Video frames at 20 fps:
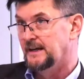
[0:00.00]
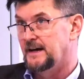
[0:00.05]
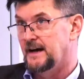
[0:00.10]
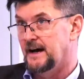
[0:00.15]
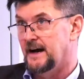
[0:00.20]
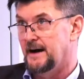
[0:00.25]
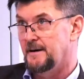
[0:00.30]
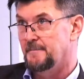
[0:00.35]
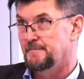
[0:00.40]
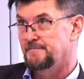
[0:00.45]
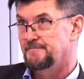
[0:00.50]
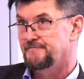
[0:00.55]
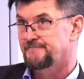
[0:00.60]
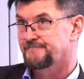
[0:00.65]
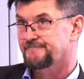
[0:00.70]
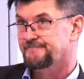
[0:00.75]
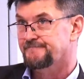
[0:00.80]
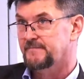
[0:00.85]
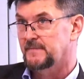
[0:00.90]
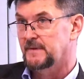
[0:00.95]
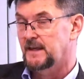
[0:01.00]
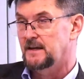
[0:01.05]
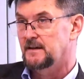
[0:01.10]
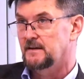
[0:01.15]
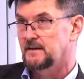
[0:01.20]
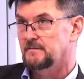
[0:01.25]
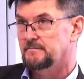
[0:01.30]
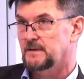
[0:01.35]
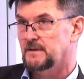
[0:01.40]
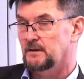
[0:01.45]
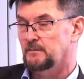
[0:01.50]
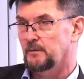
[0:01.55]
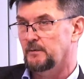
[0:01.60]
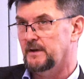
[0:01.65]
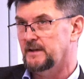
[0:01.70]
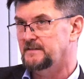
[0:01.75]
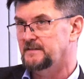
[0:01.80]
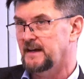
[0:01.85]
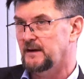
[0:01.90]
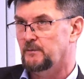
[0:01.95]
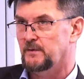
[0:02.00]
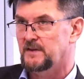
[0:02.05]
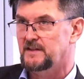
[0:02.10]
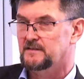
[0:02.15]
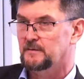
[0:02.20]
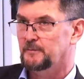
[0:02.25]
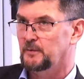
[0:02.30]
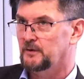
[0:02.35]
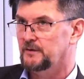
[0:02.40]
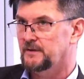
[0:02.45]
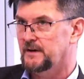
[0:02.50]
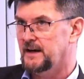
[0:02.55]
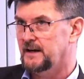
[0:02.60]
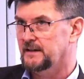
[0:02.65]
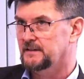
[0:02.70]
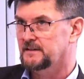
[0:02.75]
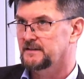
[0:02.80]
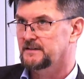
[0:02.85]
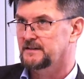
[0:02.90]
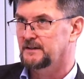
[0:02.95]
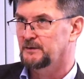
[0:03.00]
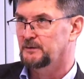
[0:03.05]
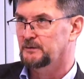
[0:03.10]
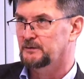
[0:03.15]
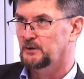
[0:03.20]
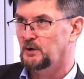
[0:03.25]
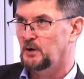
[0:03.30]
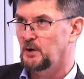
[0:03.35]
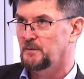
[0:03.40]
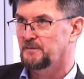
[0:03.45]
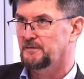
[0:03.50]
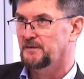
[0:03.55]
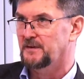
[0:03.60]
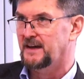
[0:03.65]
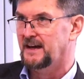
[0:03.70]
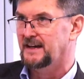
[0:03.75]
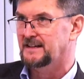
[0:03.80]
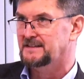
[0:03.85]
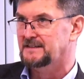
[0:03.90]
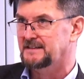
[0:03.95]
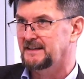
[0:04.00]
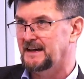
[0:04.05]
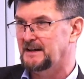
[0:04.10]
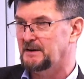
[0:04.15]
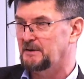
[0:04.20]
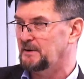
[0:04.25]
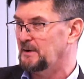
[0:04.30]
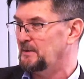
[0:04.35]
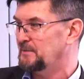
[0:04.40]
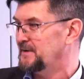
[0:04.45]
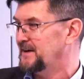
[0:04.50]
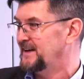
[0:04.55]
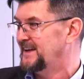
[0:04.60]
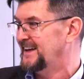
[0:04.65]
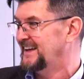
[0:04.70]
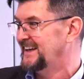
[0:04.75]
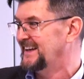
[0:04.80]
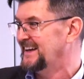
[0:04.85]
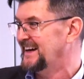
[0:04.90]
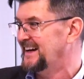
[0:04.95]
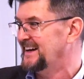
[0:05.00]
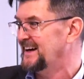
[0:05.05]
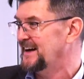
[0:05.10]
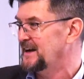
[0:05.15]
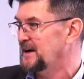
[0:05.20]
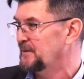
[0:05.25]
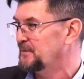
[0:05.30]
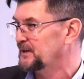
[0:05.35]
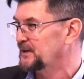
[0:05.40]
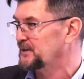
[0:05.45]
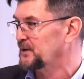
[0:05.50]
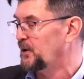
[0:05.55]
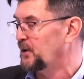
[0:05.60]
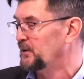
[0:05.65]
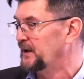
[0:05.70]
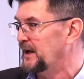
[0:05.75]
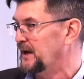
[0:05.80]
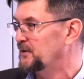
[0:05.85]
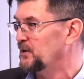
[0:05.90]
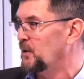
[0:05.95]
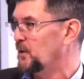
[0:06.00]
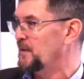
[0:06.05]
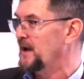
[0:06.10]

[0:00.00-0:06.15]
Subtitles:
You know, is that reasonable or not to hope for that? I don't know. I wouldn't hold out hope.